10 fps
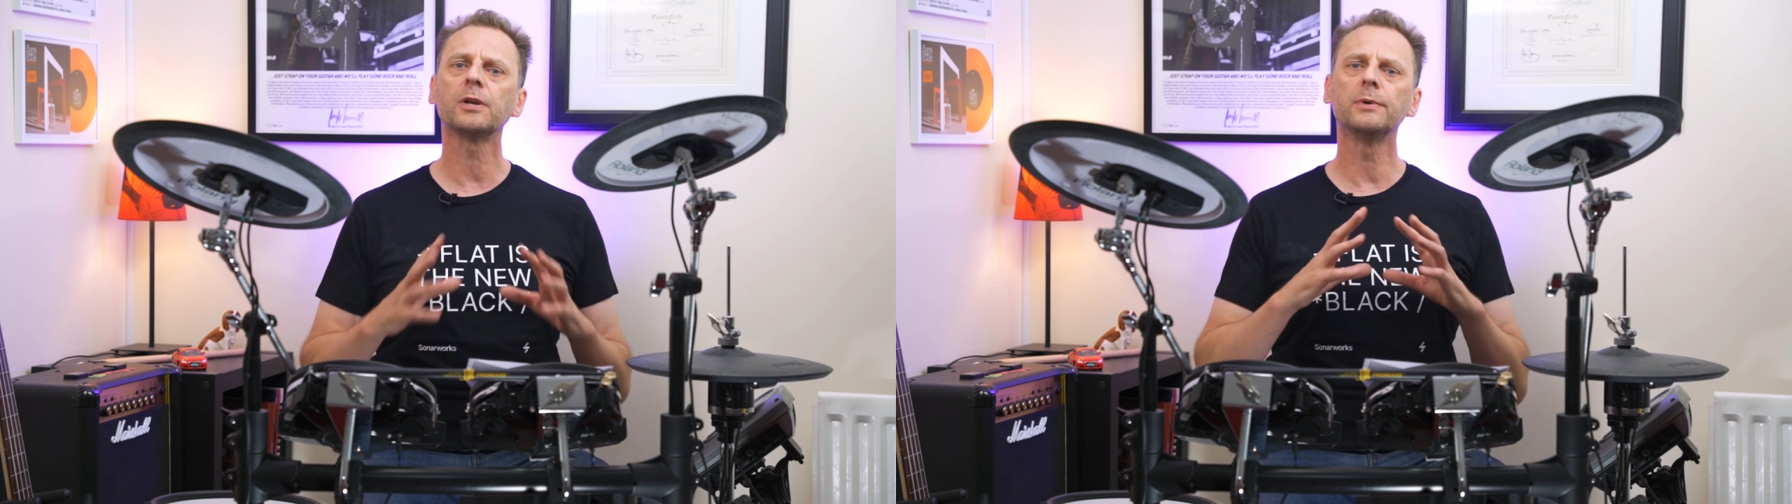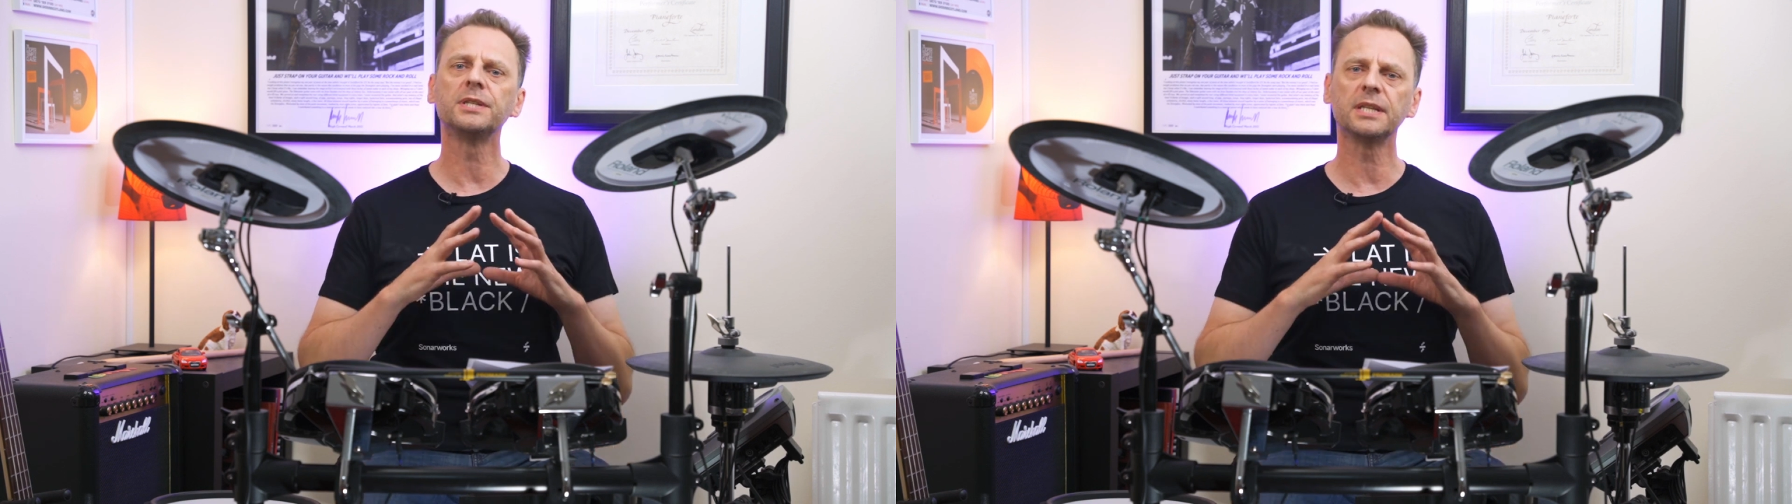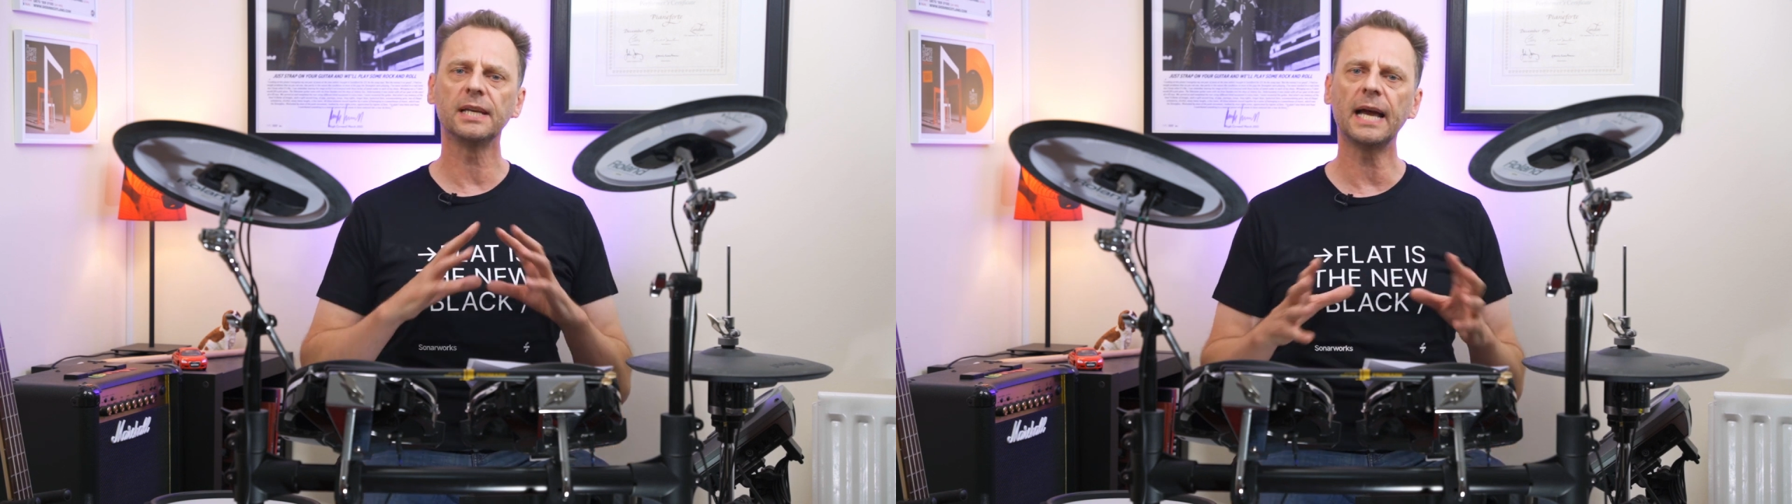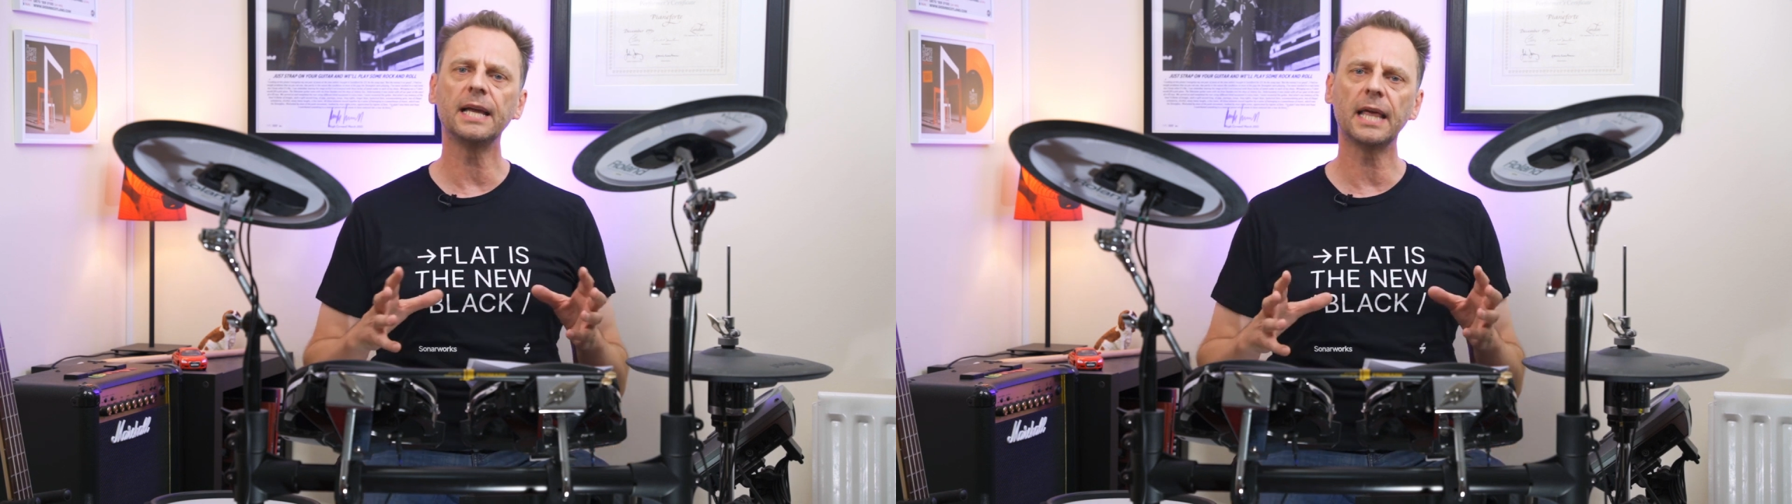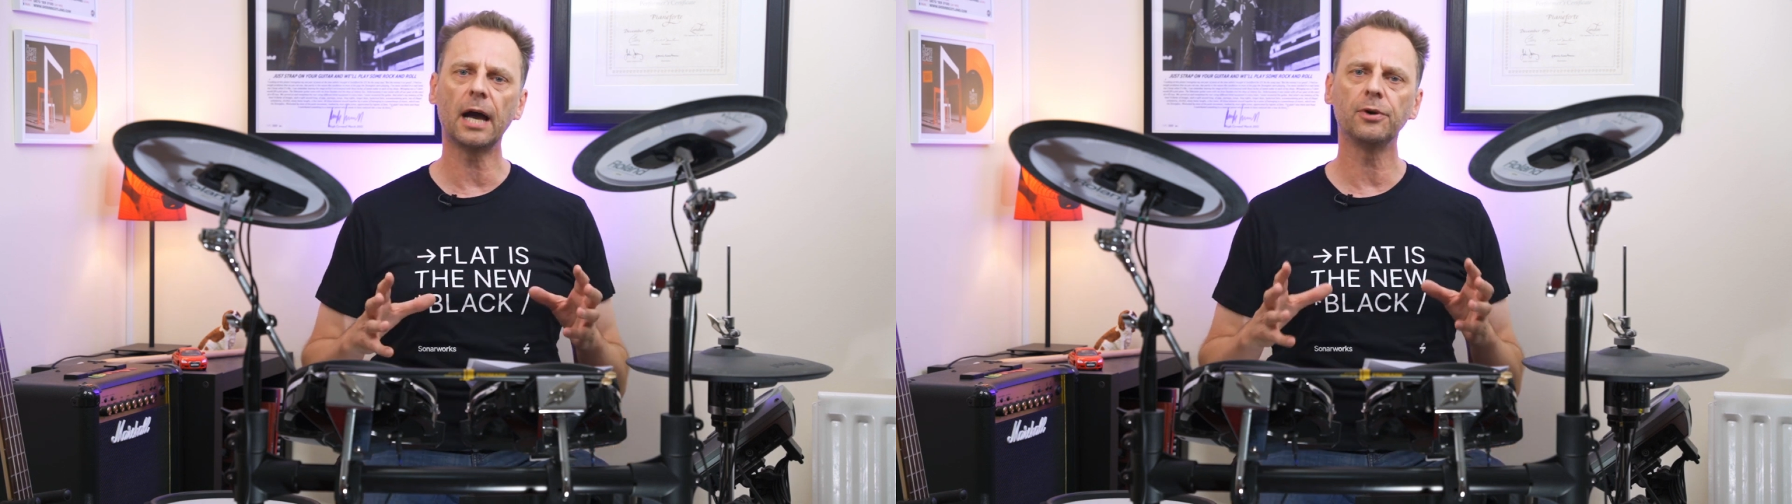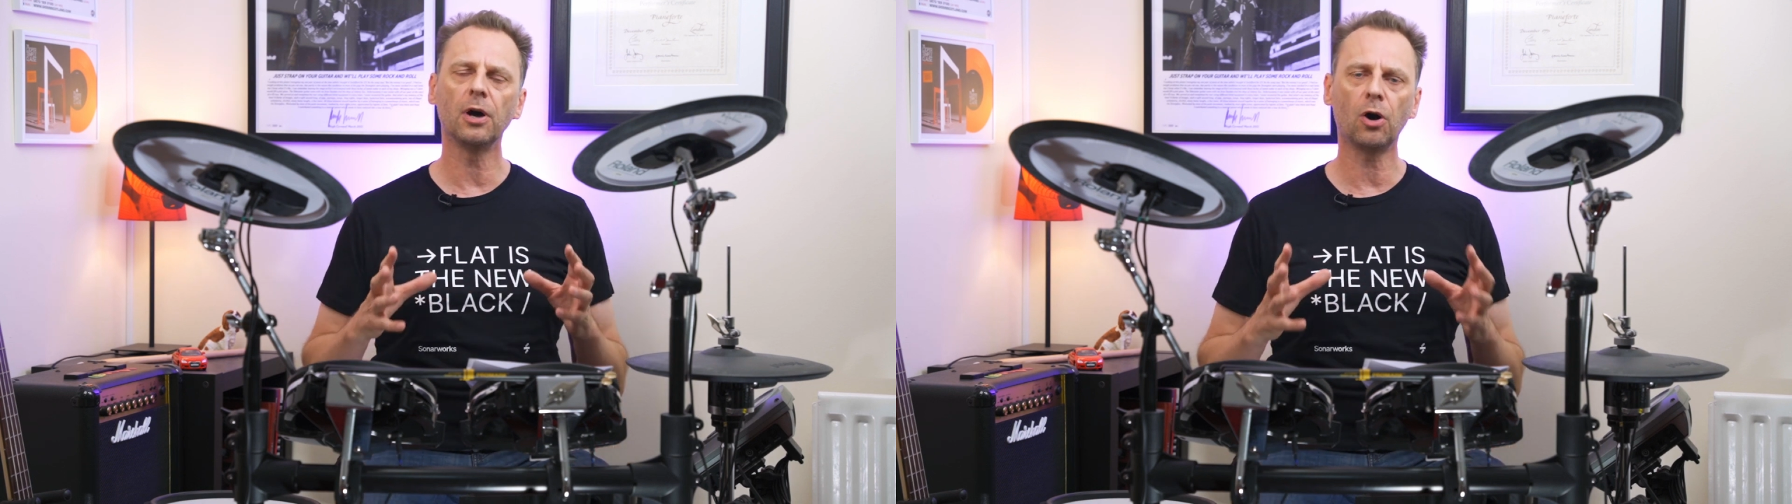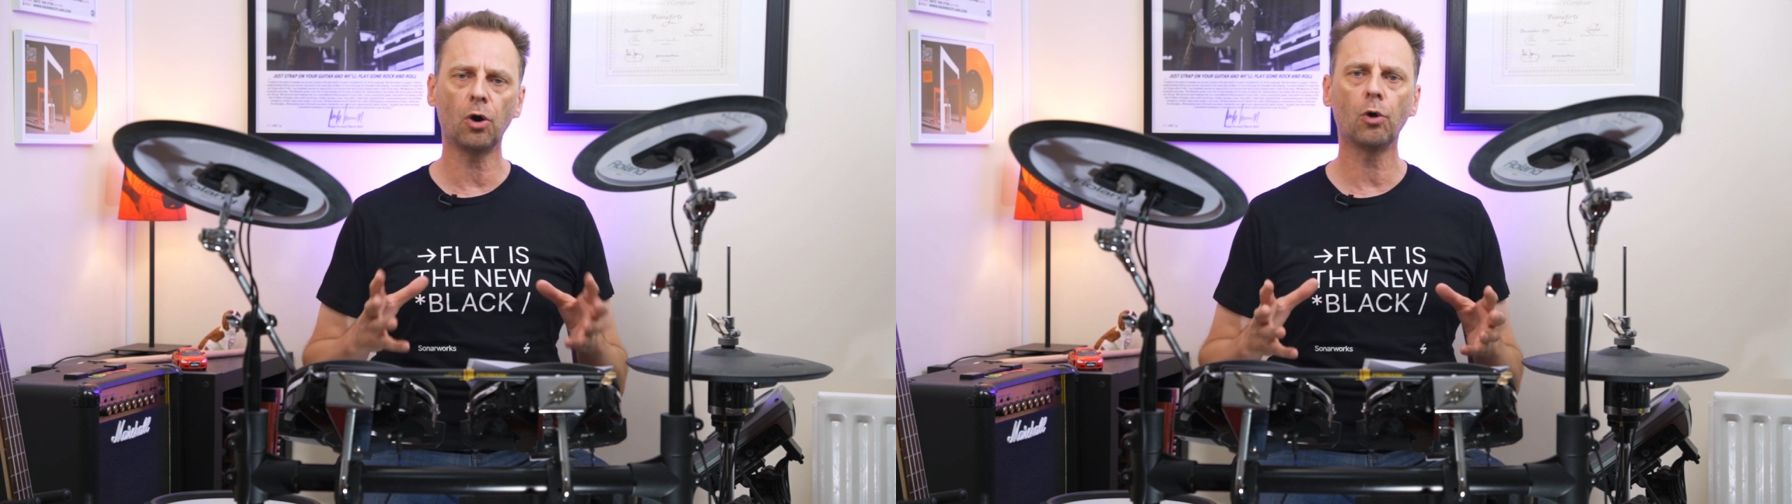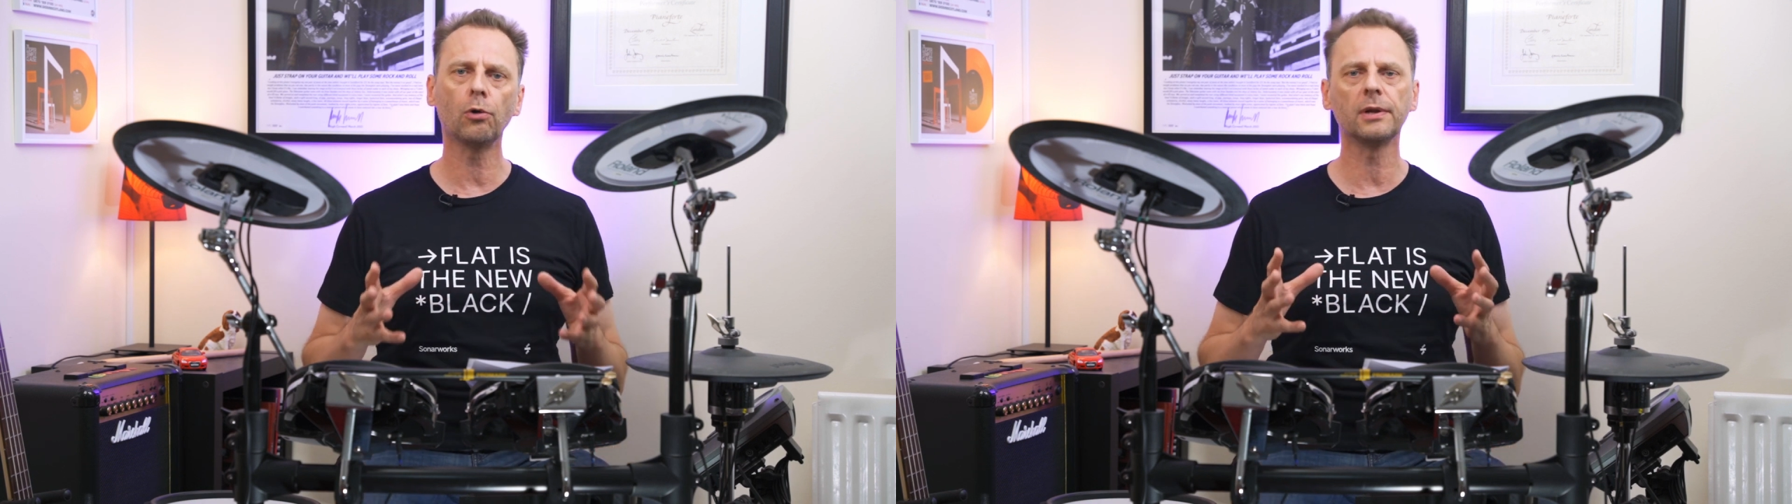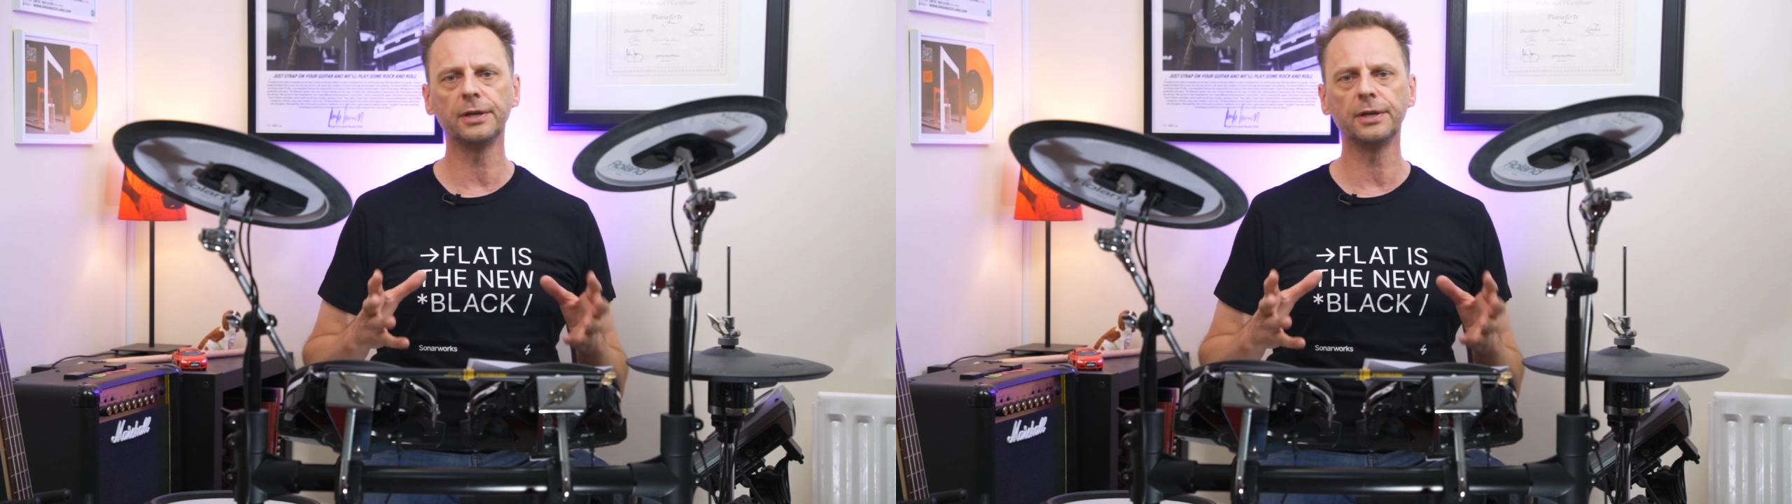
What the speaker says: was lay down a whole